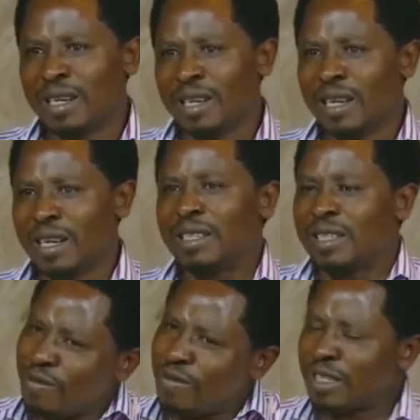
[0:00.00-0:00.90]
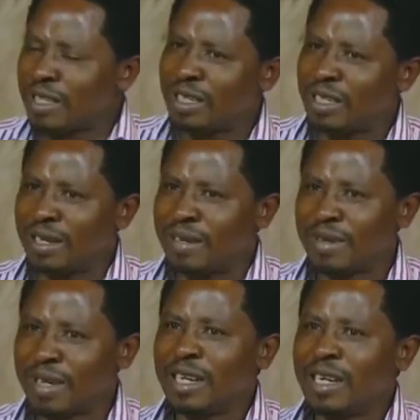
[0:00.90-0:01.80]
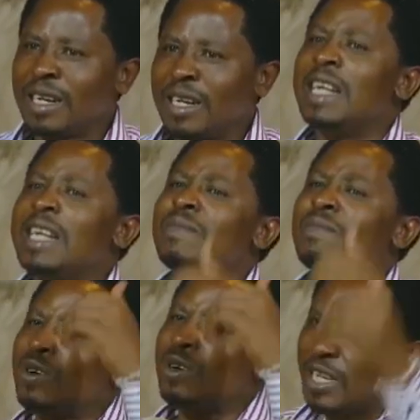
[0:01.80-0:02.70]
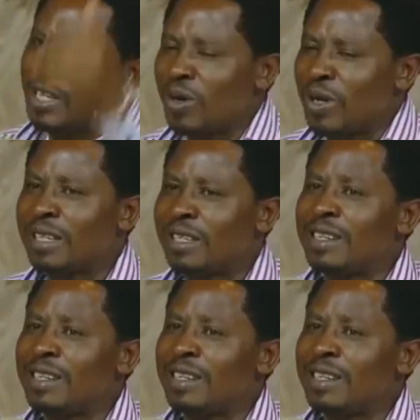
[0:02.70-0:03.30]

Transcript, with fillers: a TV station, let them know this so that